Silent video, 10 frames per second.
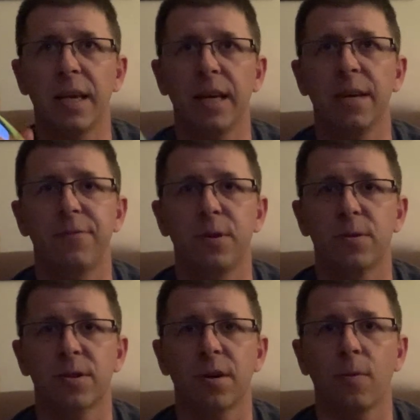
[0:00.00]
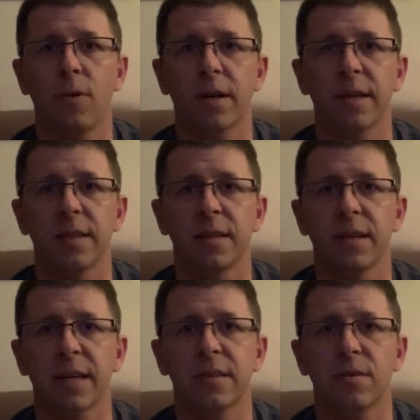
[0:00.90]
If you start walking to the
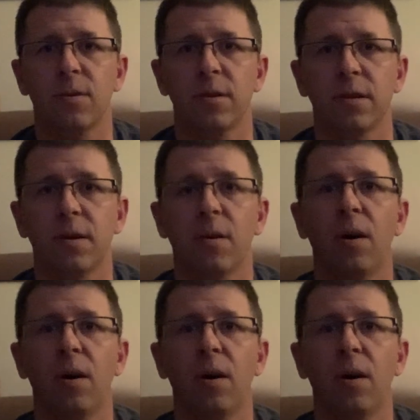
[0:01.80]
next hole and you go,